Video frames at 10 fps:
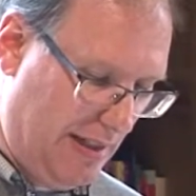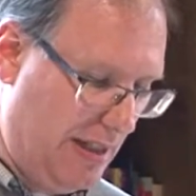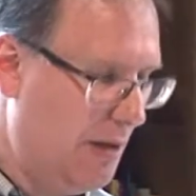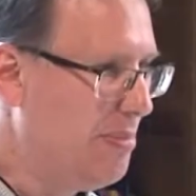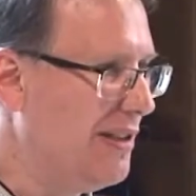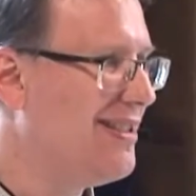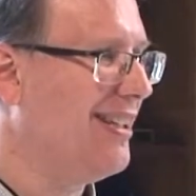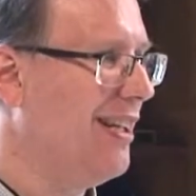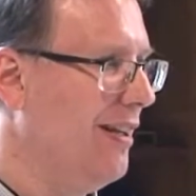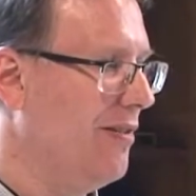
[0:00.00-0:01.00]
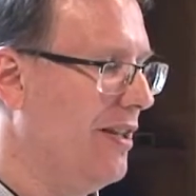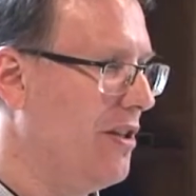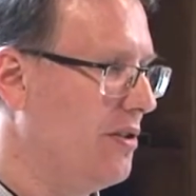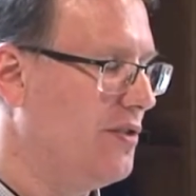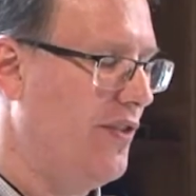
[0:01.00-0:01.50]
uh, particularly
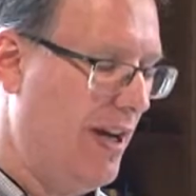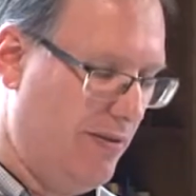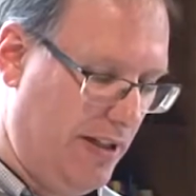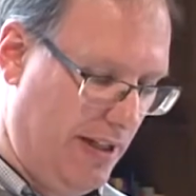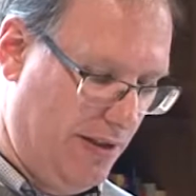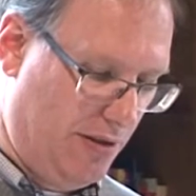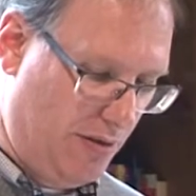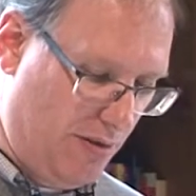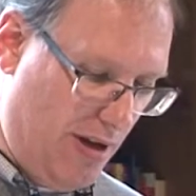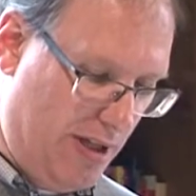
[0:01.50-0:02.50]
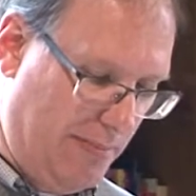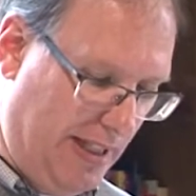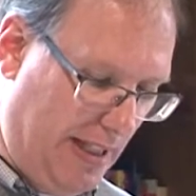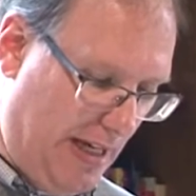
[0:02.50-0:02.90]
those found in Deuteronomy